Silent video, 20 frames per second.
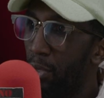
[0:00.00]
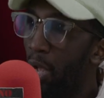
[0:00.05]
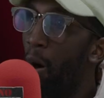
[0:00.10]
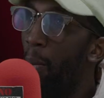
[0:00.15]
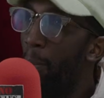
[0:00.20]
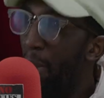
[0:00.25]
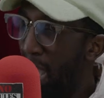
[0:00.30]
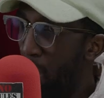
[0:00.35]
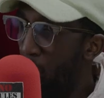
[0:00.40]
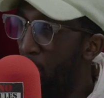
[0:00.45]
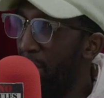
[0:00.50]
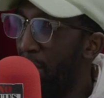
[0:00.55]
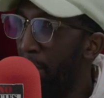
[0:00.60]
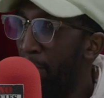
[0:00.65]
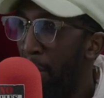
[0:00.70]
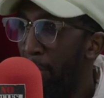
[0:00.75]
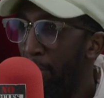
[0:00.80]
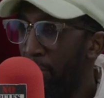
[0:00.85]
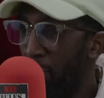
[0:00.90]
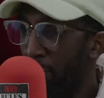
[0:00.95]
I'll buy one of them
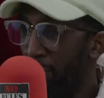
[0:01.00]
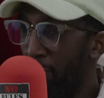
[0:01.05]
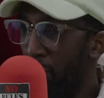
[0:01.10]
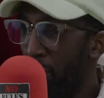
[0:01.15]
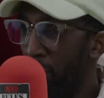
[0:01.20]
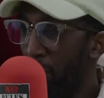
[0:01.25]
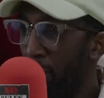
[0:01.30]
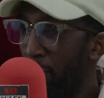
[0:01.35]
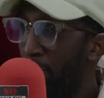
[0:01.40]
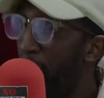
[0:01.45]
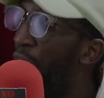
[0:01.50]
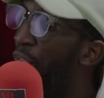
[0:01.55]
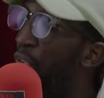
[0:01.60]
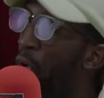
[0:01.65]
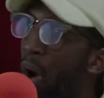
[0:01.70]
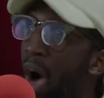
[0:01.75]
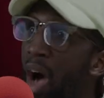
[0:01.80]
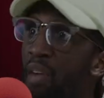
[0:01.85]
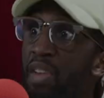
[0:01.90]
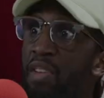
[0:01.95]
puppies off you.
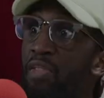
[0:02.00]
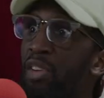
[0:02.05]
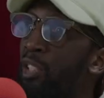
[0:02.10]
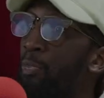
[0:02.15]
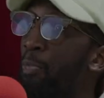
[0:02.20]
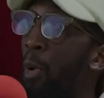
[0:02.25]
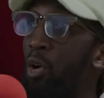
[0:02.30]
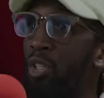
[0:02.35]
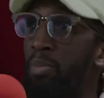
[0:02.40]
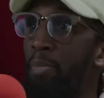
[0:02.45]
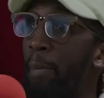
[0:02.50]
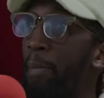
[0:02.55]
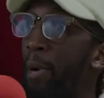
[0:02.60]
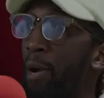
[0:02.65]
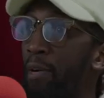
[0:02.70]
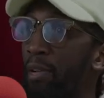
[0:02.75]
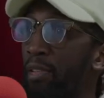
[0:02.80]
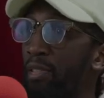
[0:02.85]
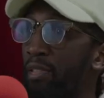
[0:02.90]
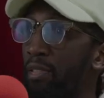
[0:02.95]
Before I've even spoke to my
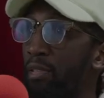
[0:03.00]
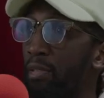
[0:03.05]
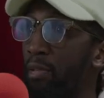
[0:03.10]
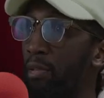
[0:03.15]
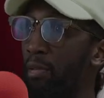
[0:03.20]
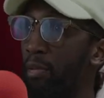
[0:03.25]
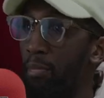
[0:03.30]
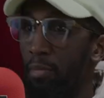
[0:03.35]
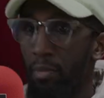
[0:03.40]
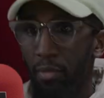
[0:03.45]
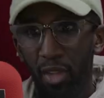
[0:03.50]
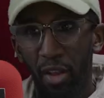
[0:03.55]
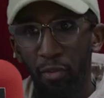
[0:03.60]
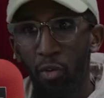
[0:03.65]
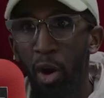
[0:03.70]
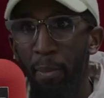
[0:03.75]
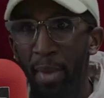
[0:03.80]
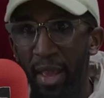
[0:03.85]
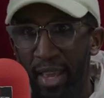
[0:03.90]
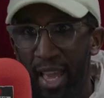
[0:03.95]
parents, I've
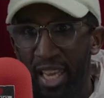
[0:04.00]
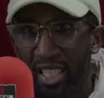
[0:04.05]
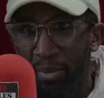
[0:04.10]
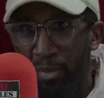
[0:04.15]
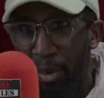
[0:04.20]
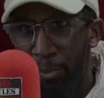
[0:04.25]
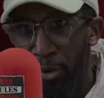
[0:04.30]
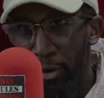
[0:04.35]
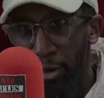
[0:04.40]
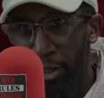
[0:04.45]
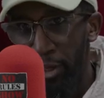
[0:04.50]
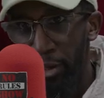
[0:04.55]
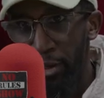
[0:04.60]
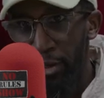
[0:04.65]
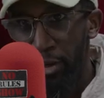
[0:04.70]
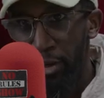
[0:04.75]
got a bit of cash in my pocket.